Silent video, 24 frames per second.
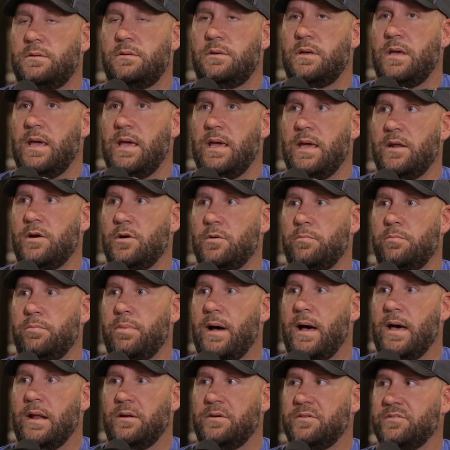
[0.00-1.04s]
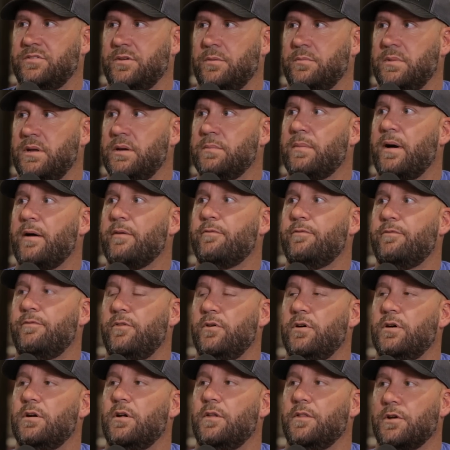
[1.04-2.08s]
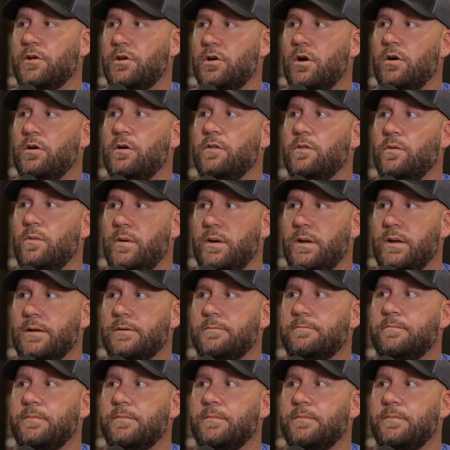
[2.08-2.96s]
can or bottle or something hit my foot on the cart on the way in.